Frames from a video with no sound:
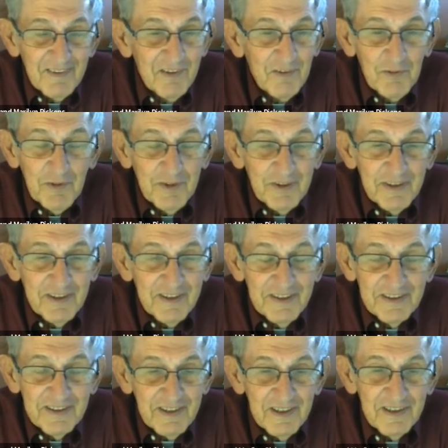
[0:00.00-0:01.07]

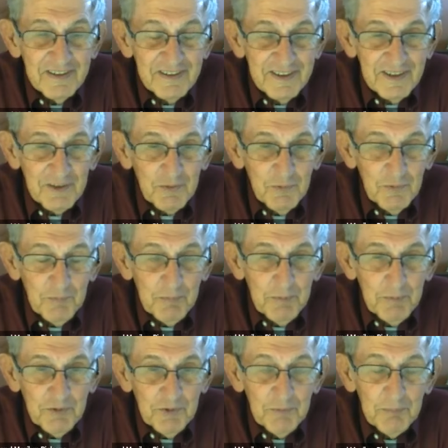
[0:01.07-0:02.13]
in contact with
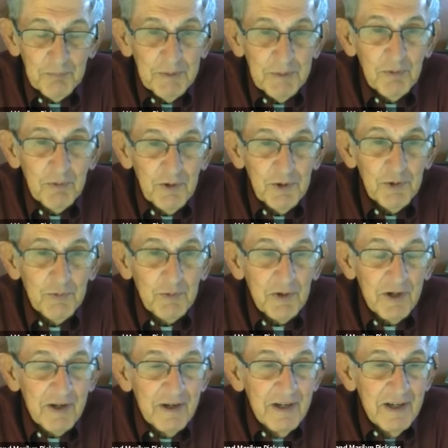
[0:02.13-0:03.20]
some people who
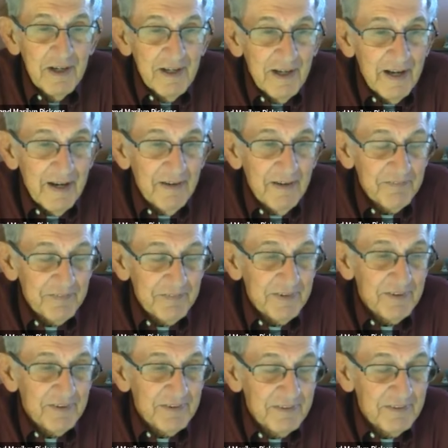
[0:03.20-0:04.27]
were
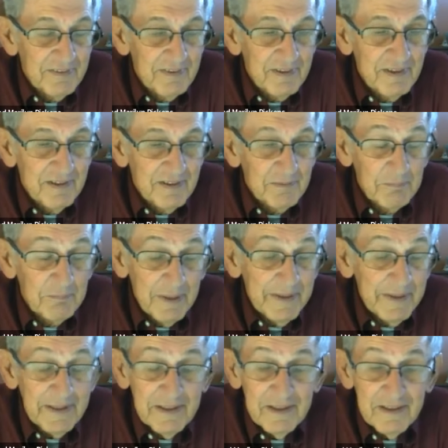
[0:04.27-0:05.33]
after
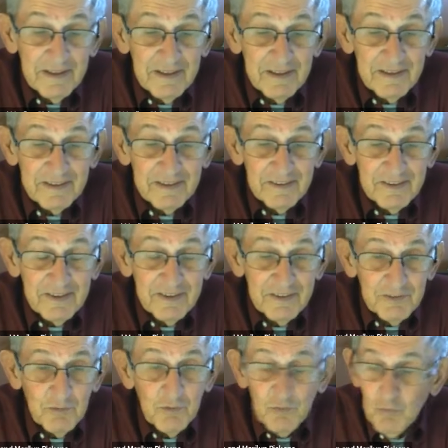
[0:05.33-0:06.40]
money and
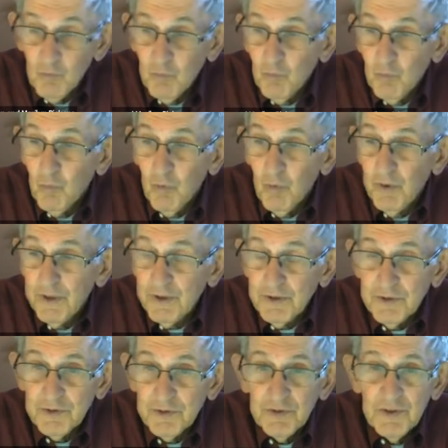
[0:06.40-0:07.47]
wanting
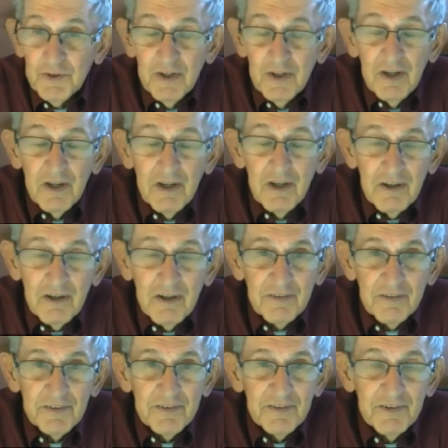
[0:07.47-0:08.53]
to
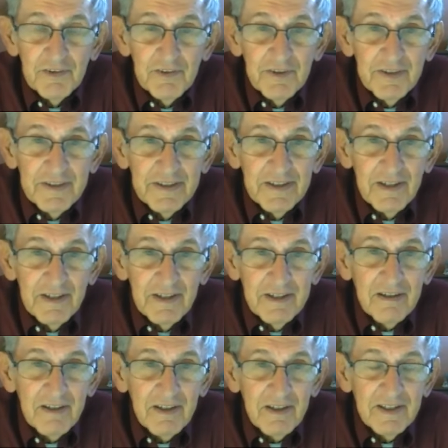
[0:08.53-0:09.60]
do it
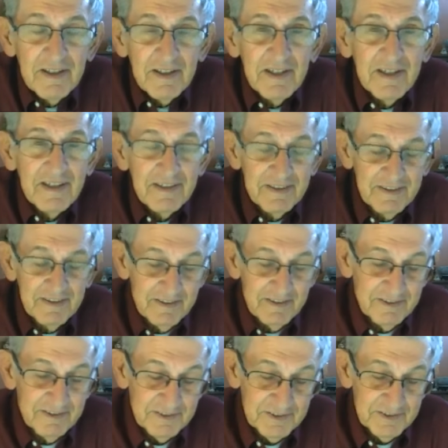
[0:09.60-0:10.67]
illegally.
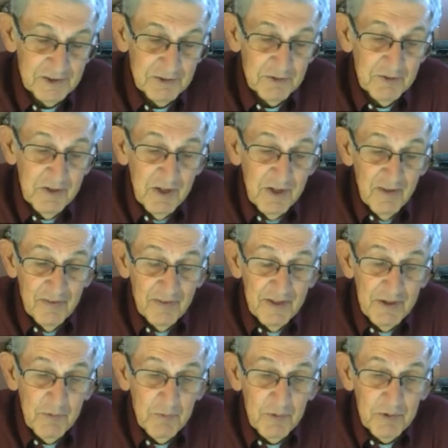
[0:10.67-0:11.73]
And so
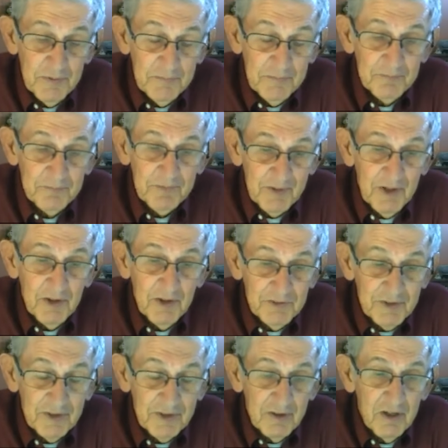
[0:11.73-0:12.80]
they were
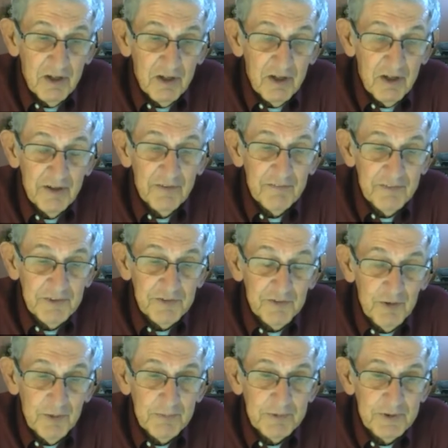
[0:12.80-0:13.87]
causing a lot of
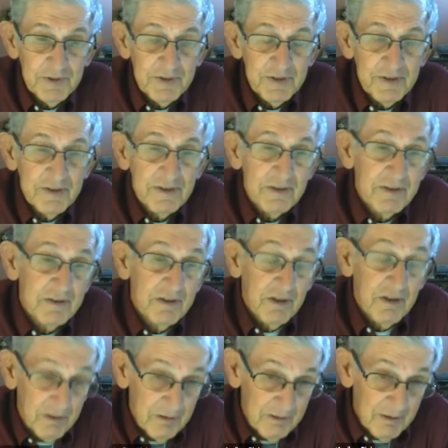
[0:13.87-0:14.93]
disruption in
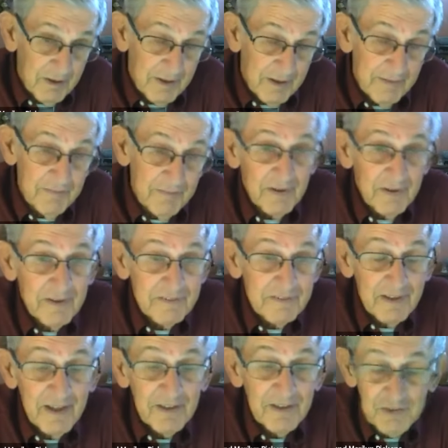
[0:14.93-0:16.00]
her life and as a